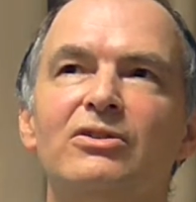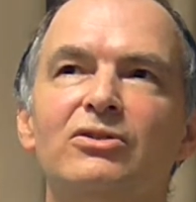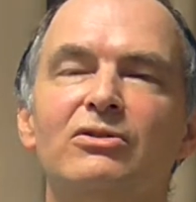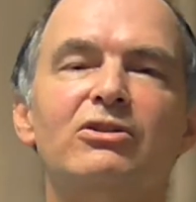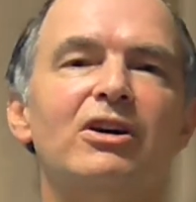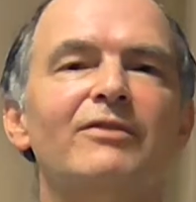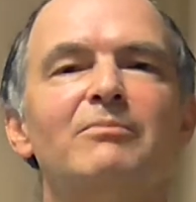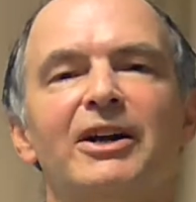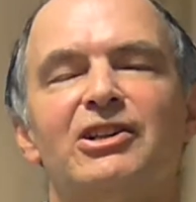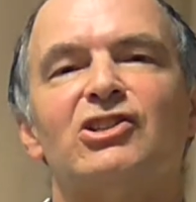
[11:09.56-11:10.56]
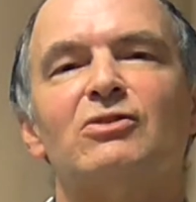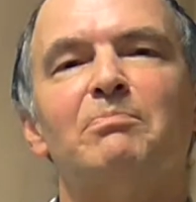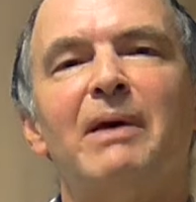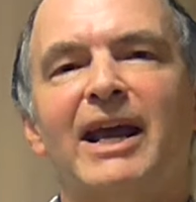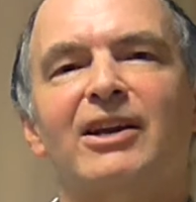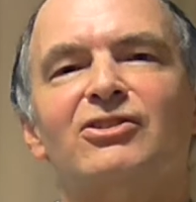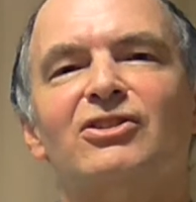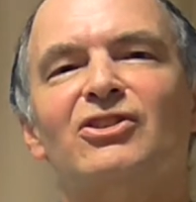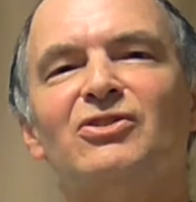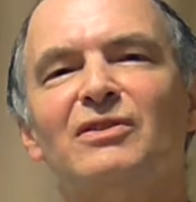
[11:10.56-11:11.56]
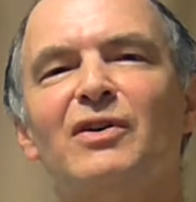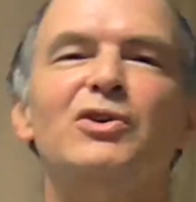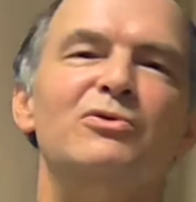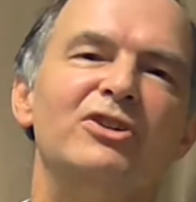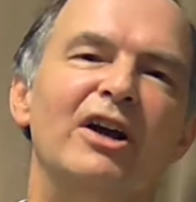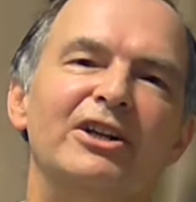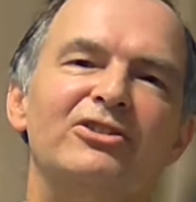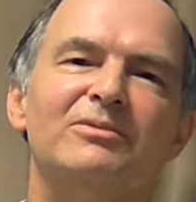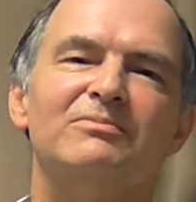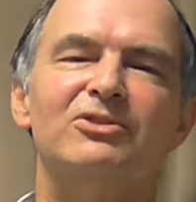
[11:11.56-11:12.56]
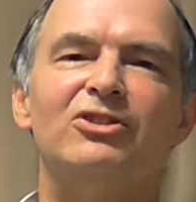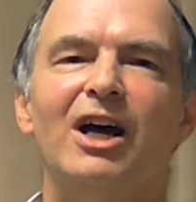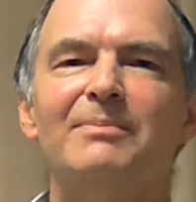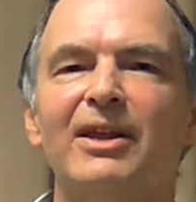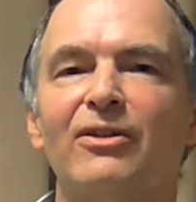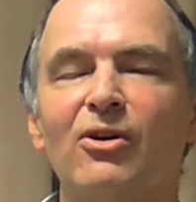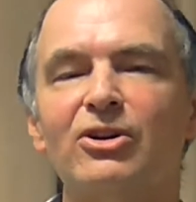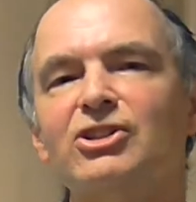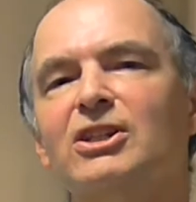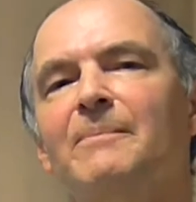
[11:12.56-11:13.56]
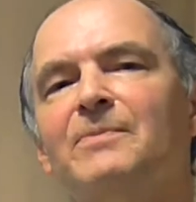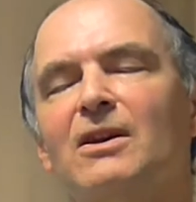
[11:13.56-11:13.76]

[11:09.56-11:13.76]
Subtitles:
you kind of might expect a sort of whodunit type anthology